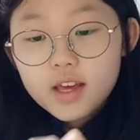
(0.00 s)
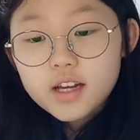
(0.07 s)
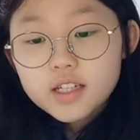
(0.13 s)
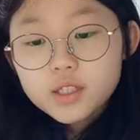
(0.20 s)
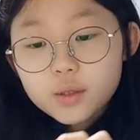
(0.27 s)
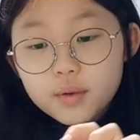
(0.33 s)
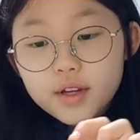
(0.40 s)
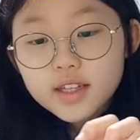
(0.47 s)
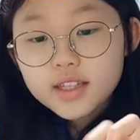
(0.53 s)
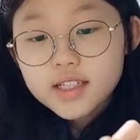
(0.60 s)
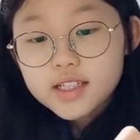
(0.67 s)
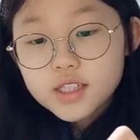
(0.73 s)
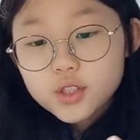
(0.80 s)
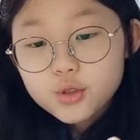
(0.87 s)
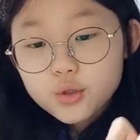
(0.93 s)
So in
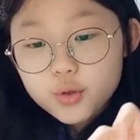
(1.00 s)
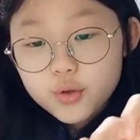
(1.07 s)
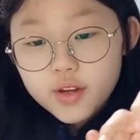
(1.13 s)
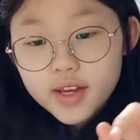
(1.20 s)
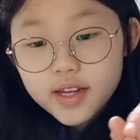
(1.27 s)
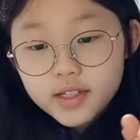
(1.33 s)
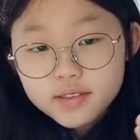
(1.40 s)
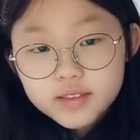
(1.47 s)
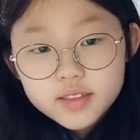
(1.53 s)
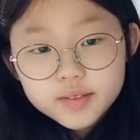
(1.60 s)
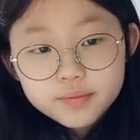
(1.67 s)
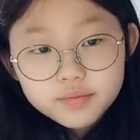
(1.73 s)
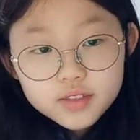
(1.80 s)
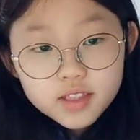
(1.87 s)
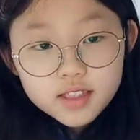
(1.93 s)
this story,
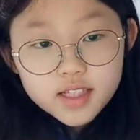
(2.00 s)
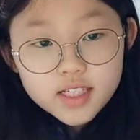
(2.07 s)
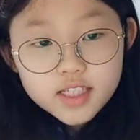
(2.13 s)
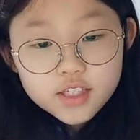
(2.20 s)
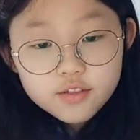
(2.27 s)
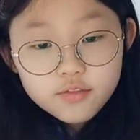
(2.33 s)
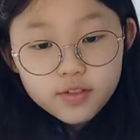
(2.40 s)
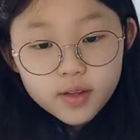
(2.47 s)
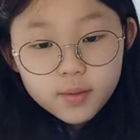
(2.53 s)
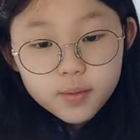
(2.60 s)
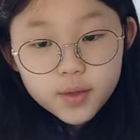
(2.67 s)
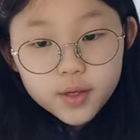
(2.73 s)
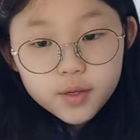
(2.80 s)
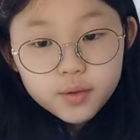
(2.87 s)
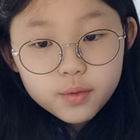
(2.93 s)
let's
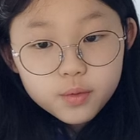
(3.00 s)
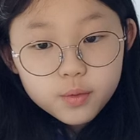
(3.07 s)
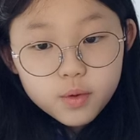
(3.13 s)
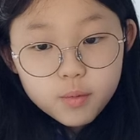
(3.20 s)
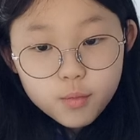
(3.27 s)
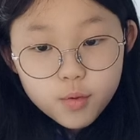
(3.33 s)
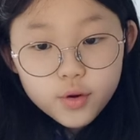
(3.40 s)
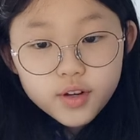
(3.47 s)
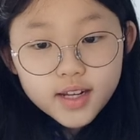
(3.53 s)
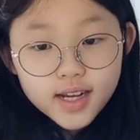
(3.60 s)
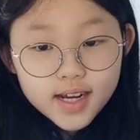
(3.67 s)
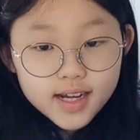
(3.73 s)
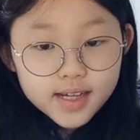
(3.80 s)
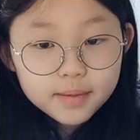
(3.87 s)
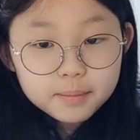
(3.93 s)
review one more
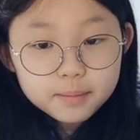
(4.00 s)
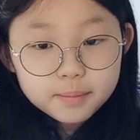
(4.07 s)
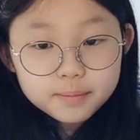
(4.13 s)
time.